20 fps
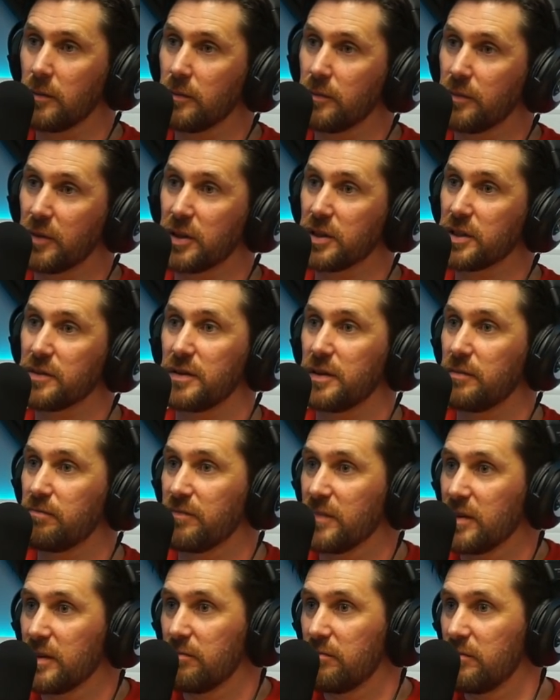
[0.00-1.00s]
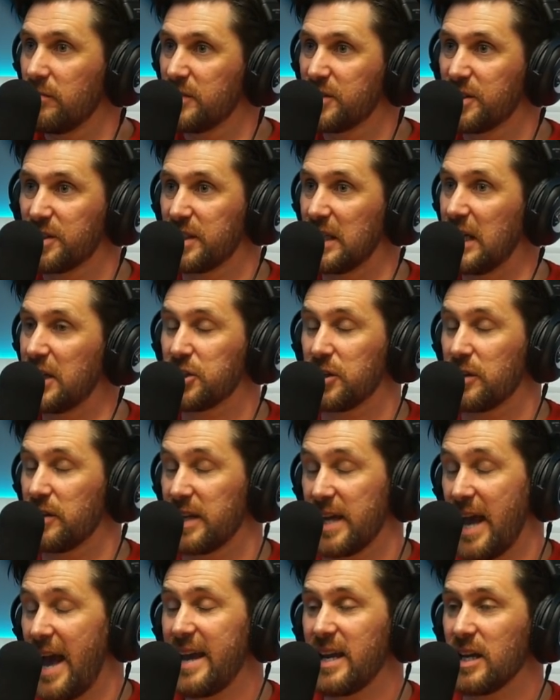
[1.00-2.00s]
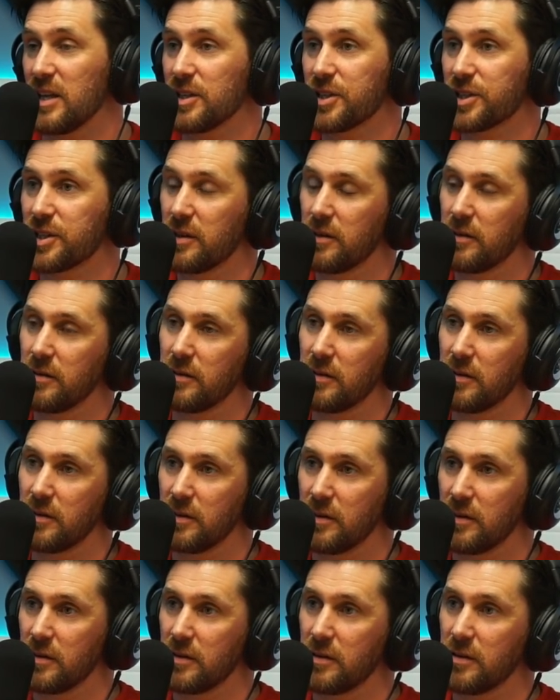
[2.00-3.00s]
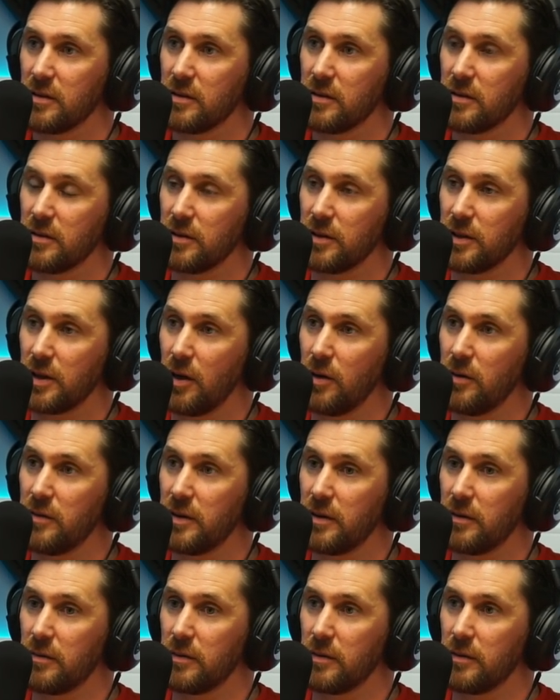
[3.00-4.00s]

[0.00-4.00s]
Pro- probably because of the, the, just literally the age. Yeah, yeah. You know,